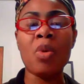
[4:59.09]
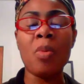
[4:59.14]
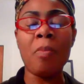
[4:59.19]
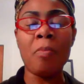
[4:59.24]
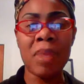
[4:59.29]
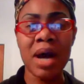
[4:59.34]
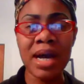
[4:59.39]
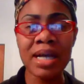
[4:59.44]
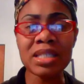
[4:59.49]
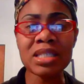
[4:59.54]

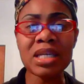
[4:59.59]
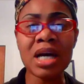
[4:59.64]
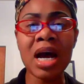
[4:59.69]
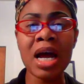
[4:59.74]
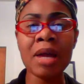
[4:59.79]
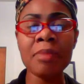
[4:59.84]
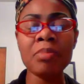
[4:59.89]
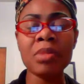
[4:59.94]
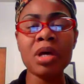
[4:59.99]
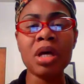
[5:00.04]
my
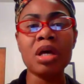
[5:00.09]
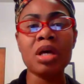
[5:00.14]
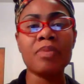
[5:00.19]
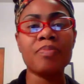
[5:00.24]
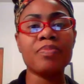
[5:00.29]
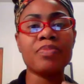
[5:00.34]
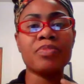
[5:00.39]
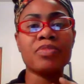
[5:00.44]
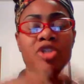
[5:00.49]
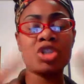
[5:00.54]
time
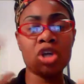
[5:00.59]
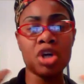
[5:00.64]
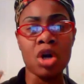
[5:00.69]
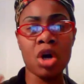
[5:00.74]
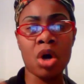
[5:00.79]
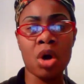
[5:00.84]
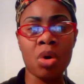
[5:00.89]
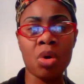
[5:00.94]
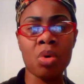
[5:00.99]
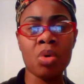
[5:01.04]
to
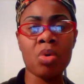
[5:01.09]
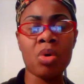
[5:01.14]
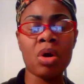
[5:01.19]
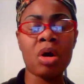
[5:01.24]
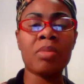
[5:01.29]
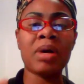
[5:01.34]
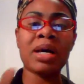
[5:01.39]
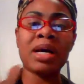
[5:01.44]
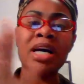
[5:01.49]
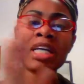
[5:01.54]
go,
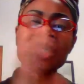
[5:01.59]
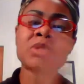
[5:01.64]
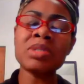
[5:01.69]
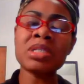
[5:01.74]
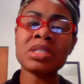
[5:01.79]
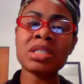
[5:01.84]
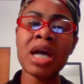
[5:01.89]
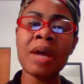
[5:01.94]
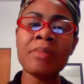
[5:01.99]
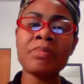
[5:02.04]
my
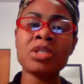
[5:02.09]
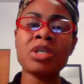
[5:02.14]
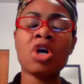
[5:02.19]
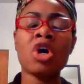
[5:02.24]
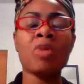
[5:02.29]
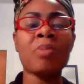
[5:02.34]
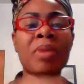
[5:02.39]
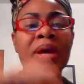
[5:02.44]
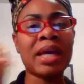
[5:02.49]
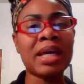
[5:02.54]
husband's time to
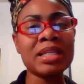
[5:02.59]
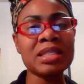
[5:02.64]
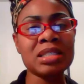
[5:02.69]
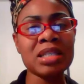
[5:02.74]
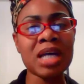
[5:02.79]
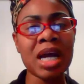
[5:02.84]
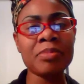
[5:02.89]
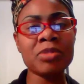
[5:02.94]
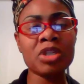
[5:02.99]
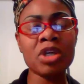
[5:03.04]
go, my kids'
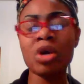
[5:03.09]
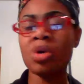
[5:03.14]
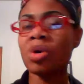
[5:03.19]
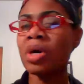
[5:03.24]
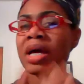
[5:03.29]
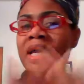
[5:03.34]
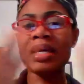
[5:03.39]
time to go.